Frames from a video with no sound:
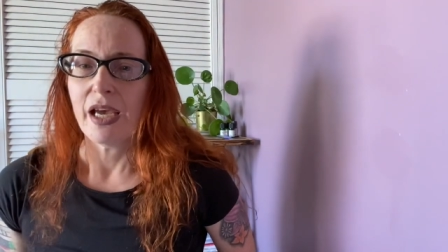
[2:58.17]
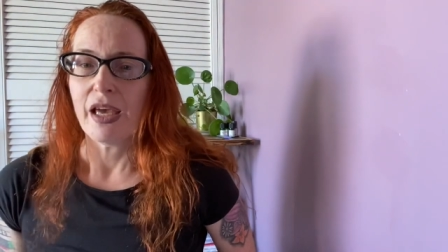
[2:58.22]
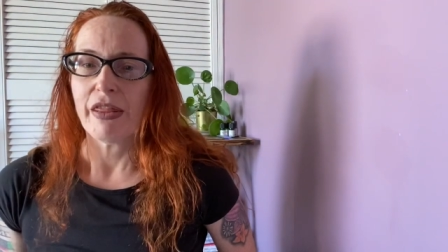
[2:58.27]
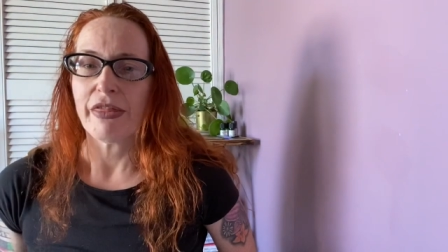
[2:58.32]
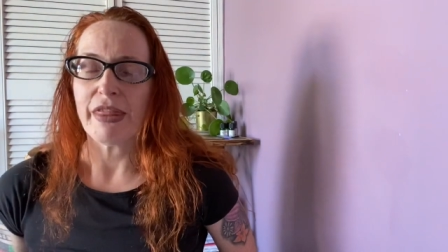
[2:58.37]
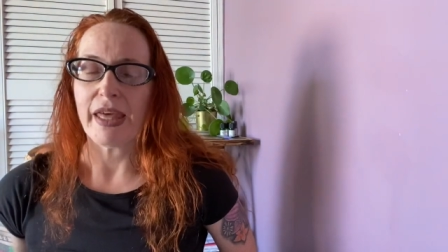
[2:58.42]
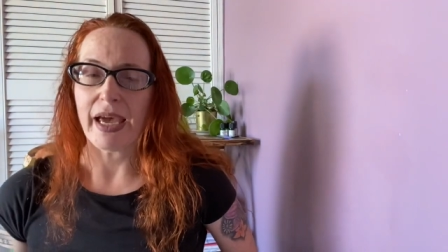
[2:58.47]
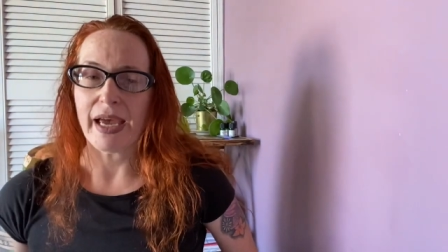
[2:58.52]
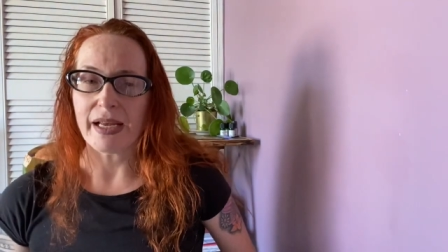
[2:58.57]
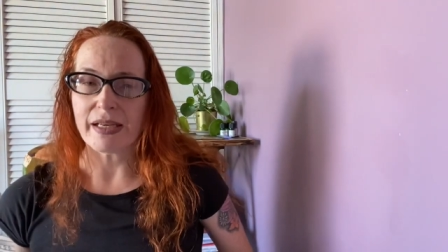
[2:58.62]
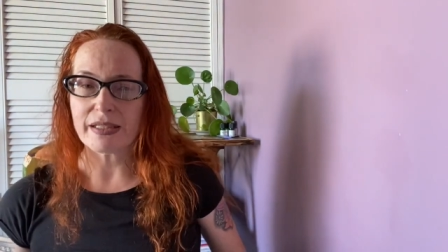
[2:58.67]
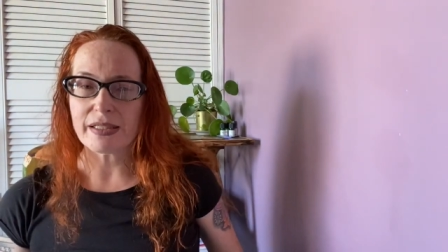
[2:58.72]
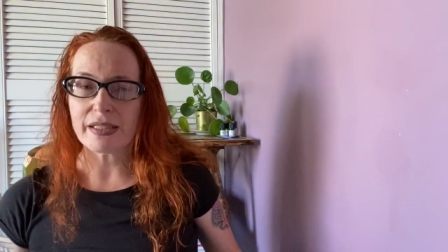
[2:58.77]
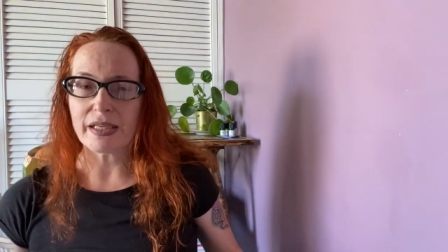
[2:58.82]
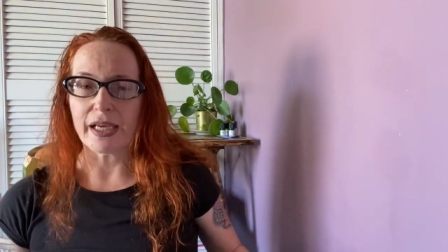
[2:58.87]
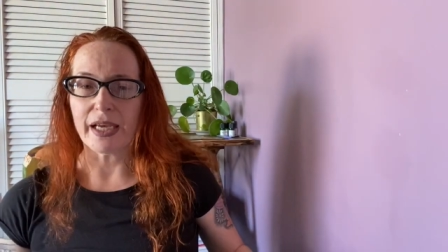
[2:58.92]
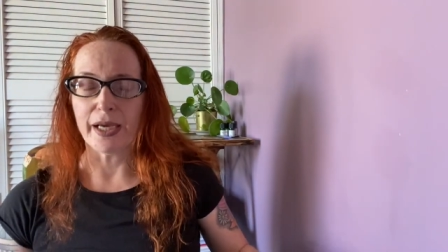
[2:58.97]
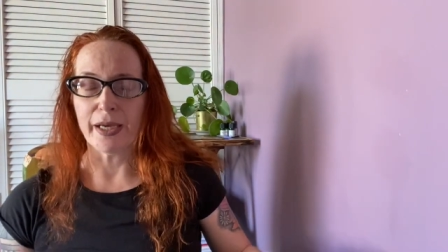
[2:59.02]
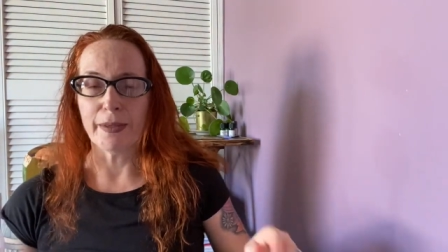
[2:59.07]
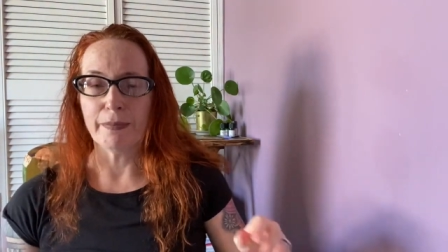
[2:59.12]
that
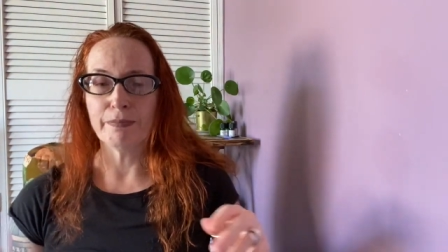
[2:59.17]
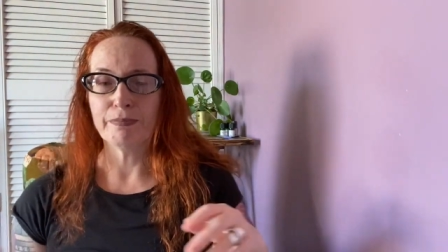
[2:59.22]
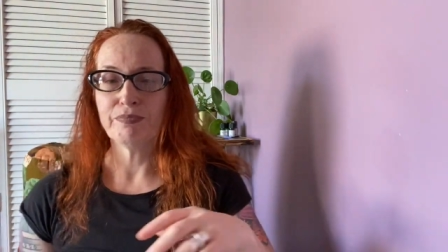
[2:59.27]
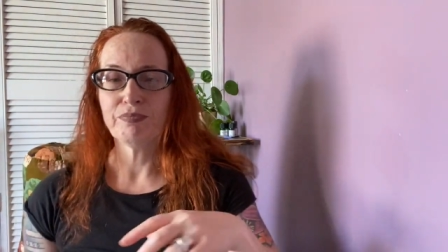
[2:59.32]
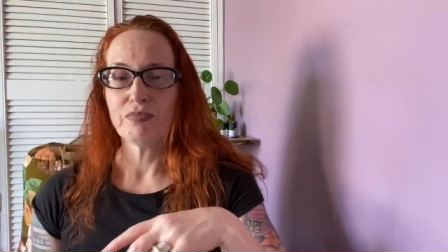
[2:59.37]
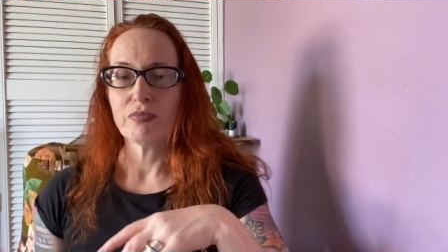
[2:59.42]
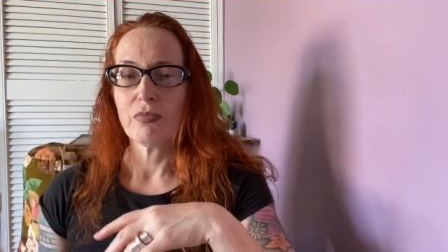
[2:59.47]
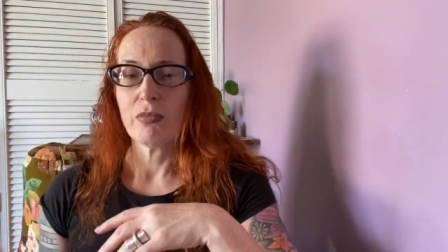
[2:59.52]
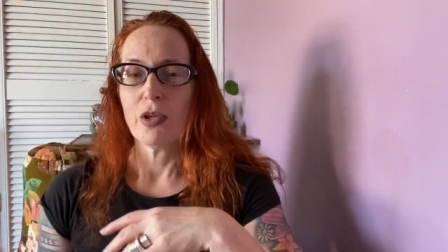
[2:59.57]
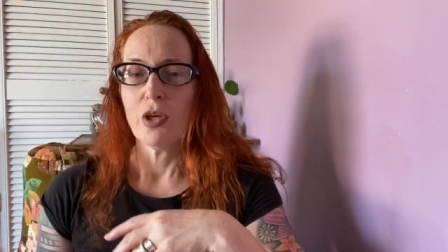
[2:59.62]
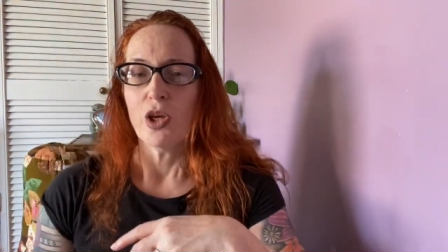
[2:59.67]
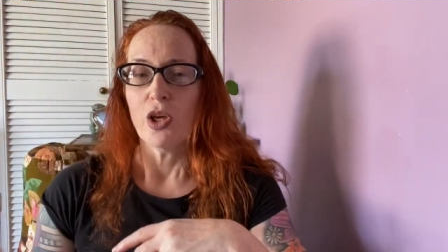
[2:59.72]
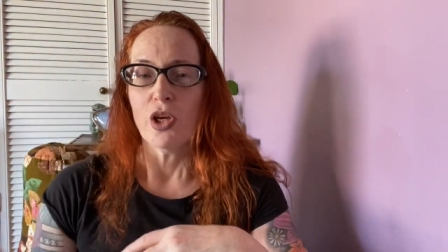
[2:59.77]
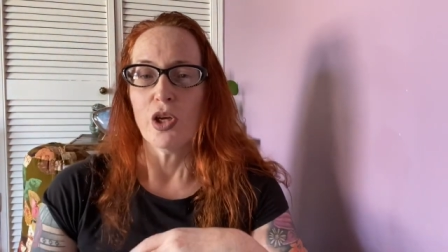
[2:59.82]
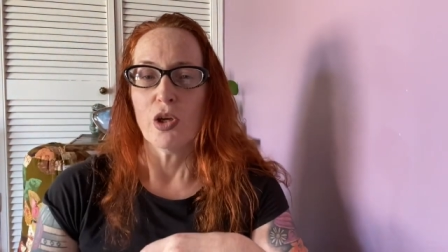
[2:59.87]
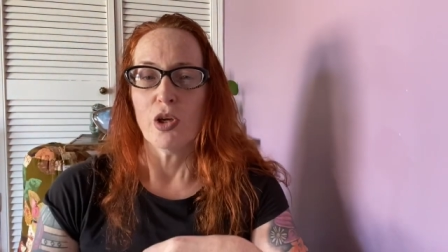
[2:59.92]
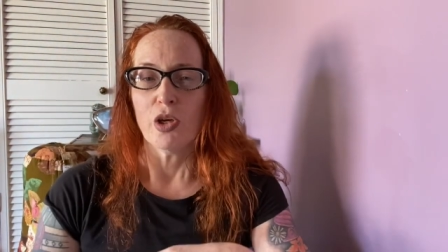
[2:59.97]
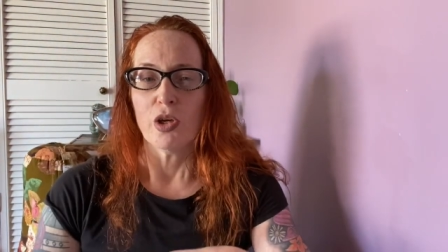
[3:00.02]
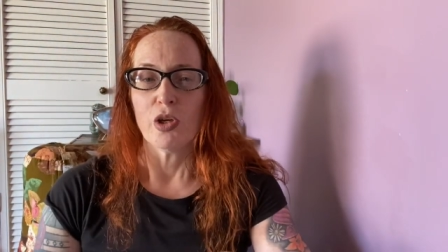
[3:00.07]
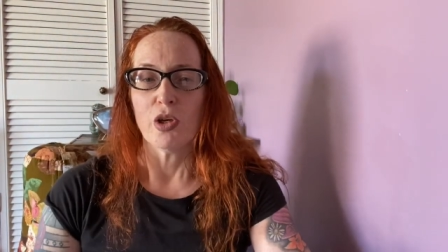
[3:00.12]
um,
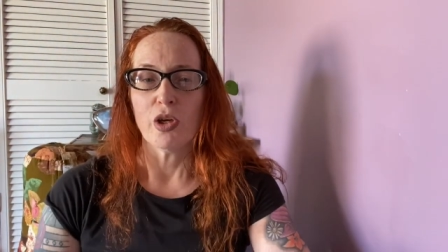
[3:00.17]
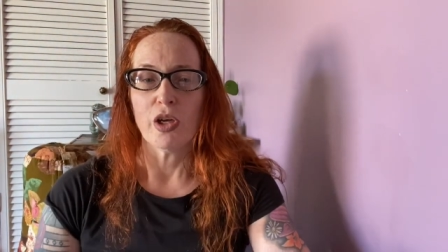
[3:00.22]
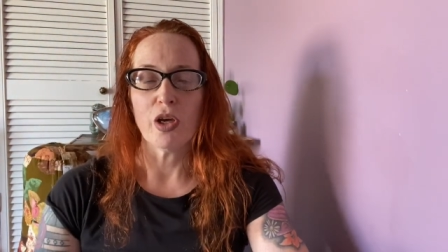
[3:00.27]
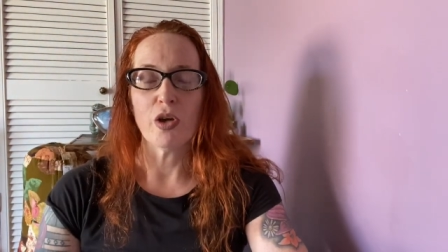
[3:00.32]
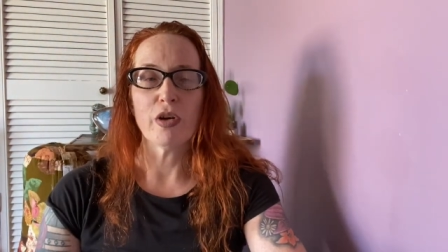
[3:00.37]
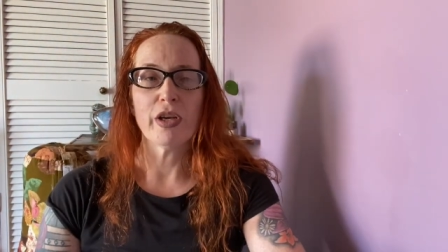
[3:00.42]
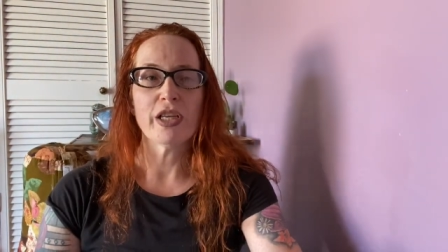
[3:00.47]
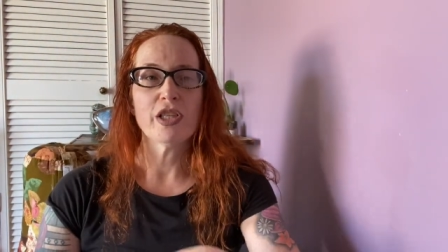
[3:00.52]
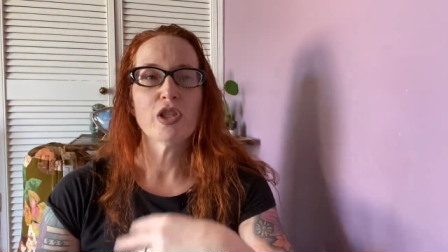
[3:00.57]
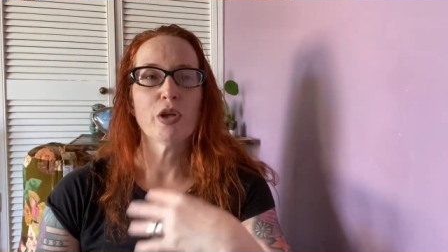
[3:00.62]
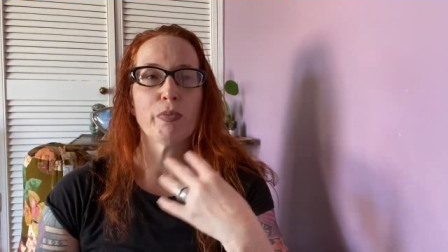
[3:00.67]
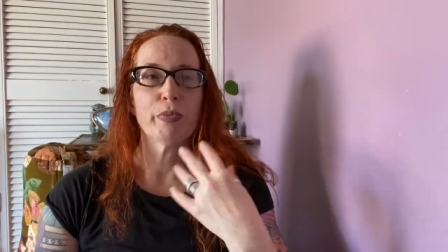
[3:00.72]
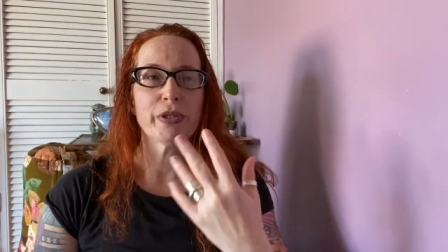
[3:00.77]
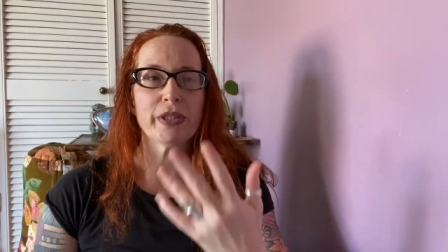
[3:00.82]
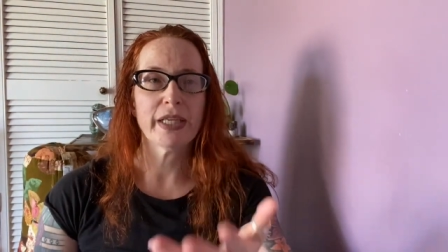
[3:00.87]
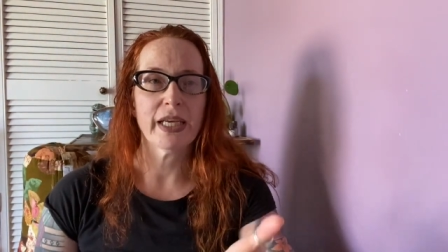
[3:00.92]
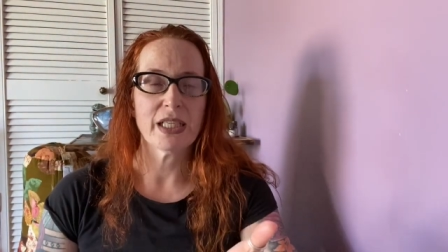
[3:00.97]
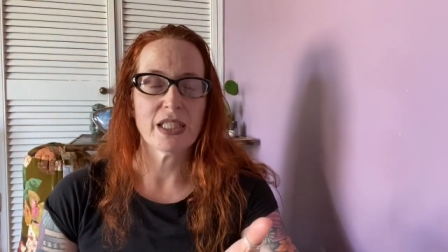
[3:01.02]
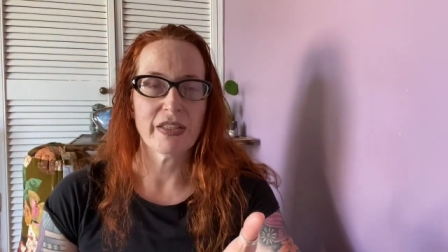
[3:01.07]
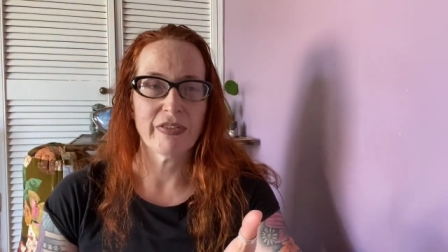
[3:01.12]
unless you're
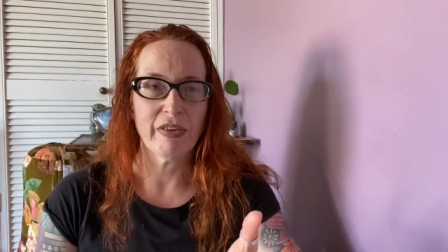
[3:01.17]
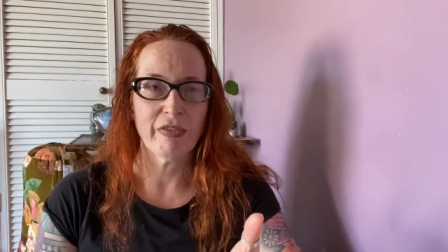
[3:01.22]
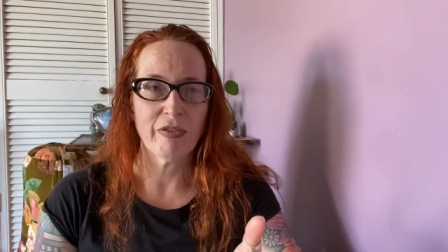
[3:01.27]
protective of